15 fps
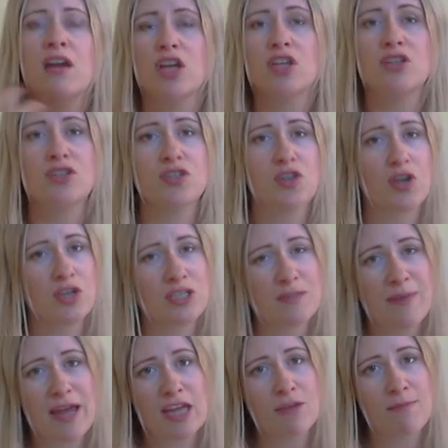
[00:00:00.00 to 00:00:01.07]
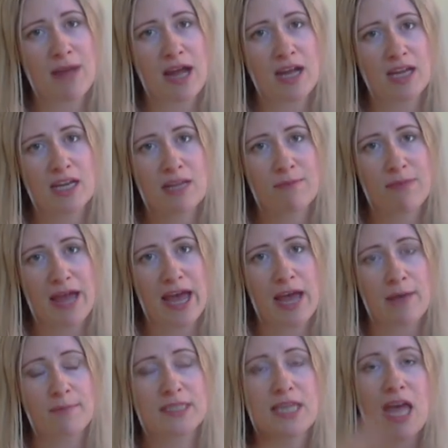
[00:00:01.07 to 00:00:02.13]
concerned about your marketing
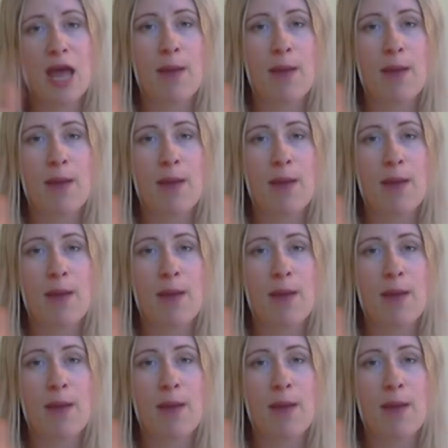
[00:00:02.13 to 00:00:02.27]
perhaps,